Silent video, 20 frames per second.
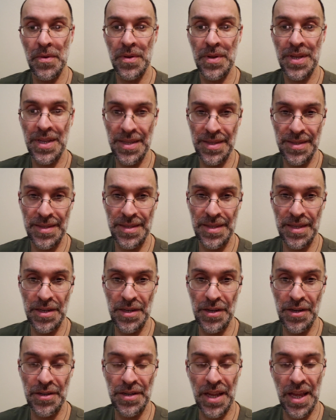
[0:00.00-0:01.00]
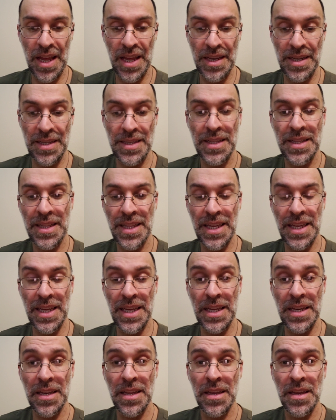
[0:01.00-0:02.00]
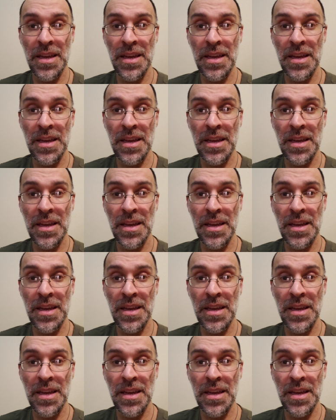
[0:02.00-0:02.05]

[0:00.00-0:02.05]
considered unclean.